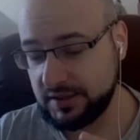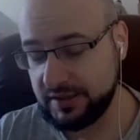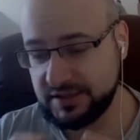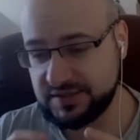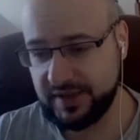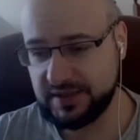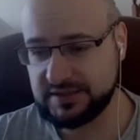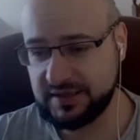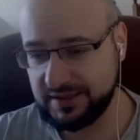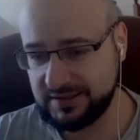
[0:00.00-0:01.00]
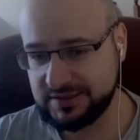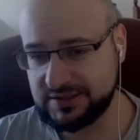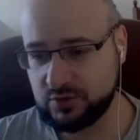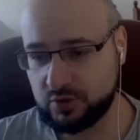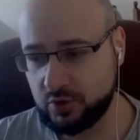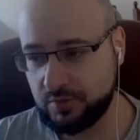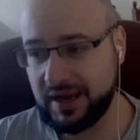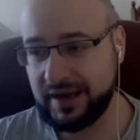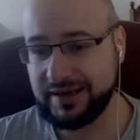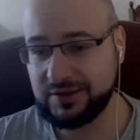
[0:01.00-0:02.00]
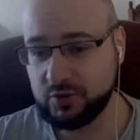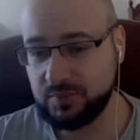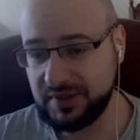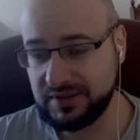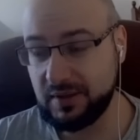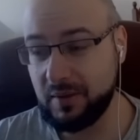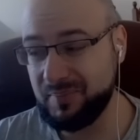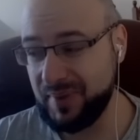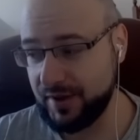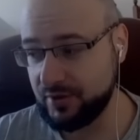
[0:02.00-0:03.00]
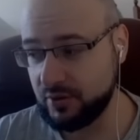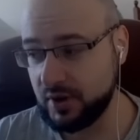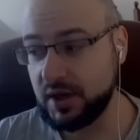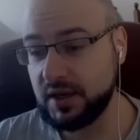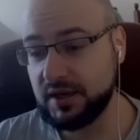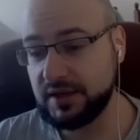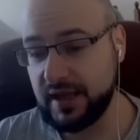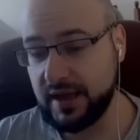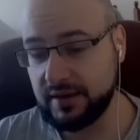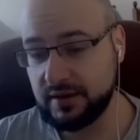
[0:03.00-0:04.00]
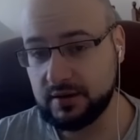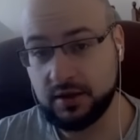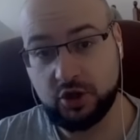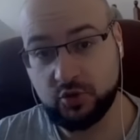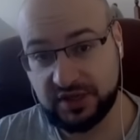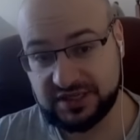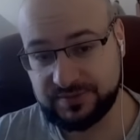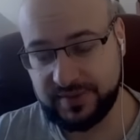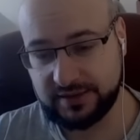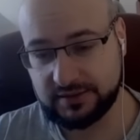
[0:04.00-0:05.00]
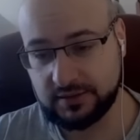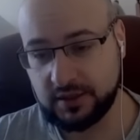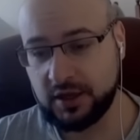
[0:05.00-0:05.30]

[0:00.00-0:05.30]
this makes Lightning Storm a little bit better than you'd expect.